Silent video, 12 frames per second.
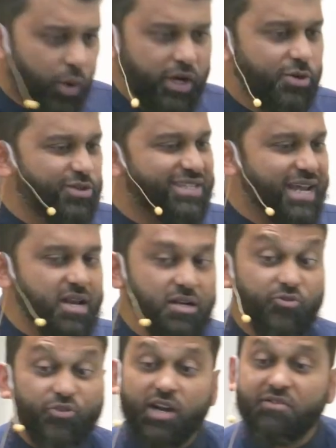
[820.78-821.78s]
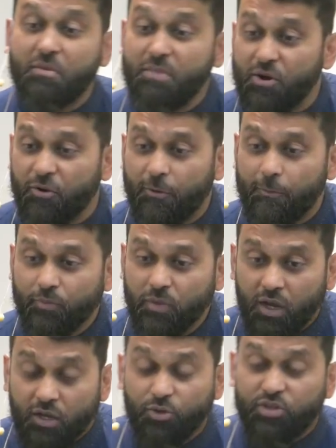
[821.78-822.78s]
Why do you stand in front of a mirror?
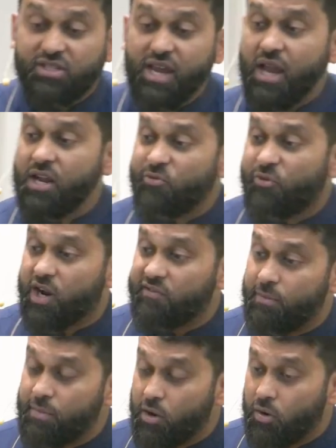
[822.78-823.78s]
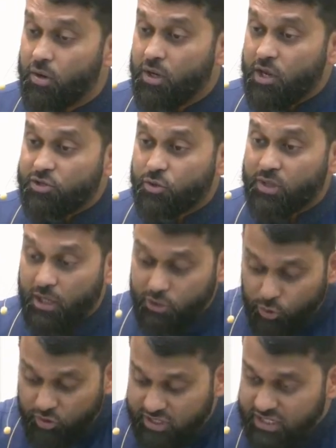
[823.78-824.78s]
You stand in front of a mirror so that
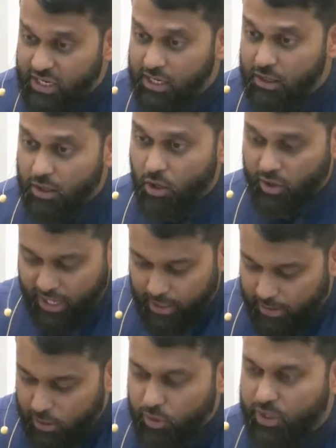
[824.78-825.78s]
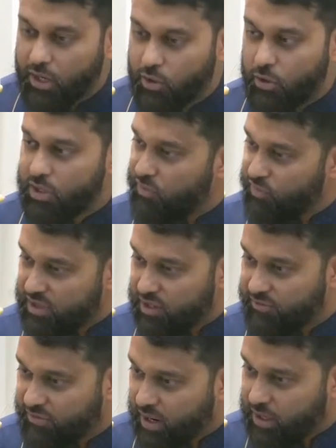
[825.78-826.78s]
you see, okay, am I looking good?
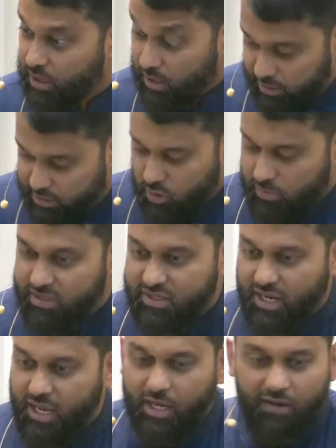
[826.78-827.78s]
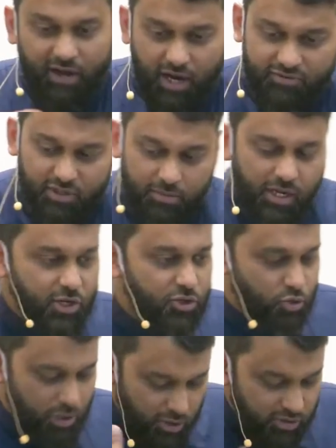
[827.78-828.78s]
Everything fine? Is there a mistake? If I have some
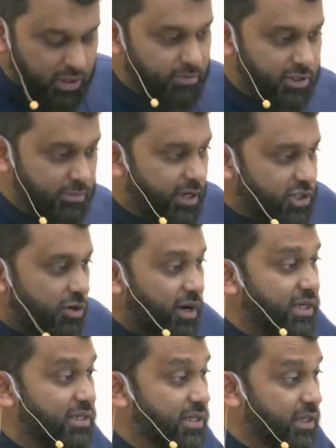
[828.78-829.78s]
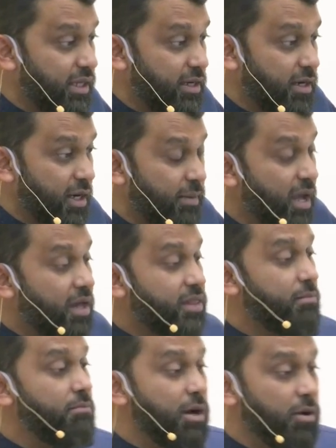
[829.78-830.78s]
issue here, some smudge here, I need to clean it up.
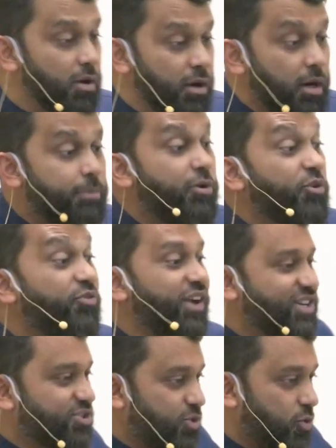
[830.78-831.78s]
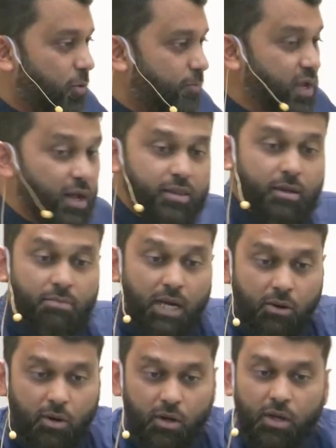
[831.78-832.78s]
The mirror perfects you. The
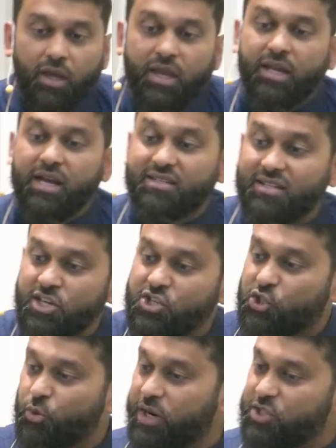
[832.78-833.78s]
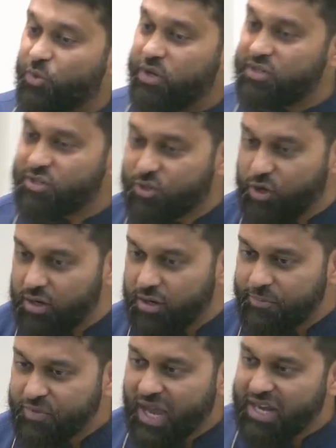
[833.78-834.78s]
mirror, it accentuates what is good
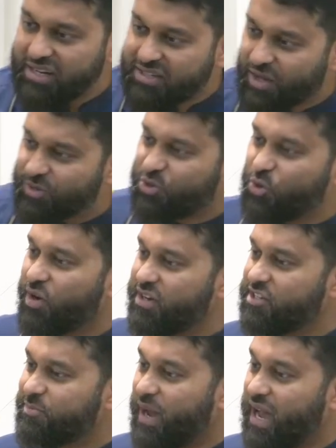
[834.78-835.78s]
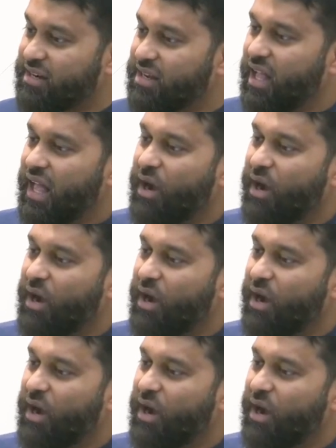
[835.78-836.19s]
and it tells you what is bad.